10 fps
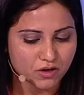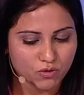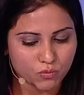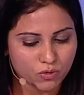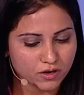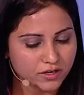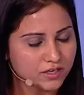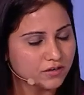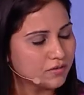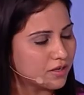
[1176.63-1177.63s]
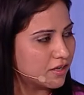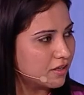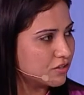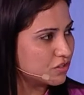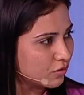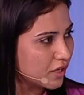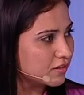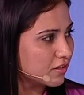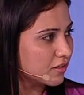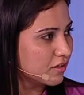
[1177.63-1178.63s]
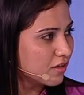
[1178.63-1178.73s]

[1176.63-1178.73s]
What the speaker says: work in creating and strengthening